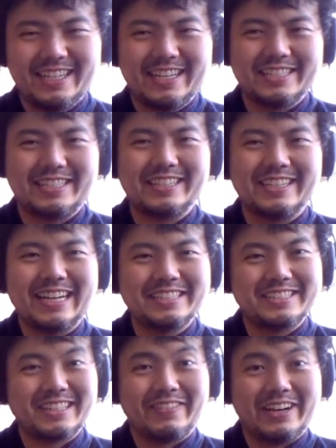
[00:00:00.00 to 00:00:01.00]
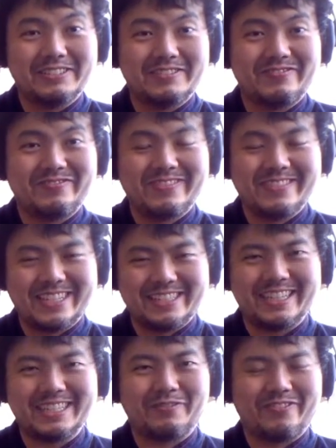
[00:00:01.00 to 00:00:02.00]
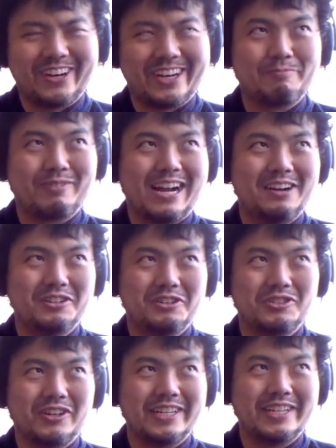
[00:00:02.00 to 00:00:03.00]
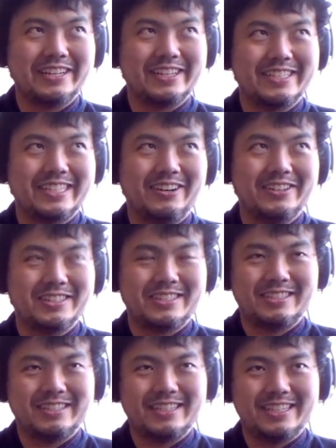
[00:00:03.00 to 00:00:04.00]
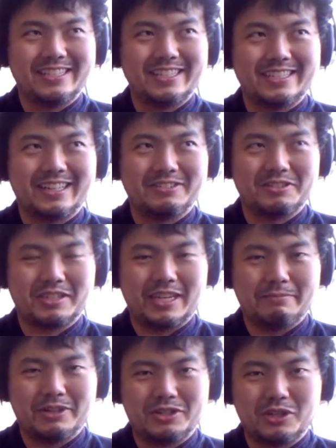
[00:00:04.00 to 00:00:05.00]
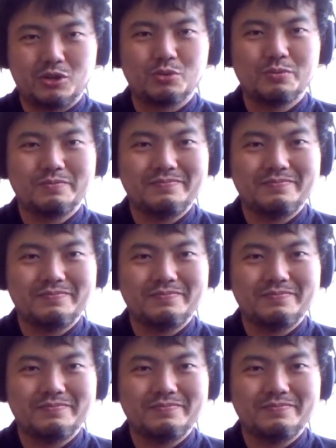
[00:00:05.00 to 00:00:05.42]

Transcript: I just love how he's such a freaking brown noser, and yet you can tell he's just a little schemer too.